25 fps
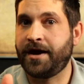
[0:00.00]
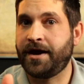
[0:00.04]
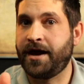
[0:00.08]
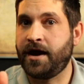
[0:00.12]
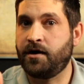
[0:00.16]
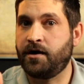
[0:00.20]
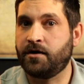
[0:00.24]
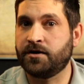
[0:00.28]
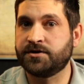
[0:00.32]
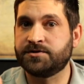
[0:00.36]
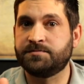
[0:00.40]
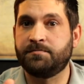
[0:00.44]

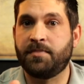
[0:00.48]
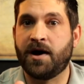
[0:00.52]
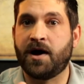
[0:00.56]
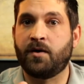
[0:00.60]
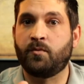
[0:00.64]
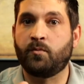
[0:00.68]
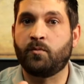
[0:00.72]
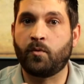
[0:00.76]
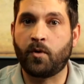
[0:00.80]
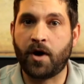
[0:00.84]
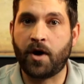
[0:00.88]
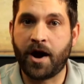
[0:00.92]
errors by
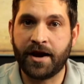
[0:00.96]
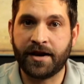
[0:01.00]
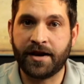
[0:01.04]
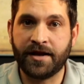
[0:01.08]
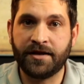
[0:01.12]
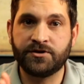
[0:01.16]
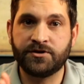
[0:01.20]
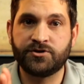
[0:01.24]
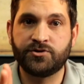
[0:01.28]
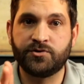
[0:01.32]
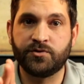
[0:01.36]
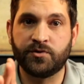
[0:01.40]

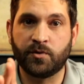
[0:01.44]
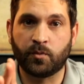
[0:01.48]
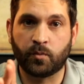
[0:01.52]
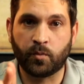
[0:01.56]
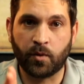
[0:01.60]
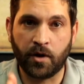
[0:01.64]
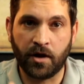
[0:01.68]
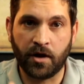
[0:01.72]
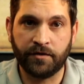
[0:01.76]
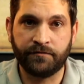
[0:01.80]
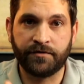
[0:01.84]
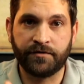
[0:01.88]
writing to the
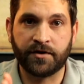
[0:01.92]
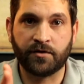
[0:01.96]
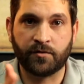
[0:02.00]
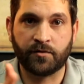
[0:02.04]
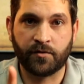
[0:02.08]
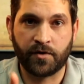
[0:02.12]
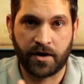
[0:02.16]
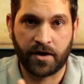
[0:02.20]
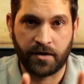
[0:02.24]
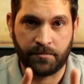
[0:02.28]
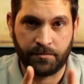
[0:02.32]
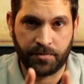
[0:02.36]
relevant
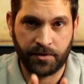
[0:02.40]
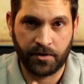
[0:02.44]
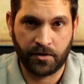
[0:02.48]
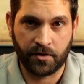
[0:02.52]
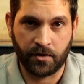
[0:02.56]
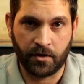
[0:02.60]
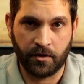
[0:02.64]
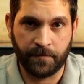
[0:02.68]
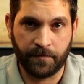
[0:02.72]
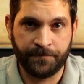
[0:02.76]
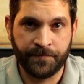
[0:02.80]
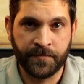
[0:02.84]
credit bureau,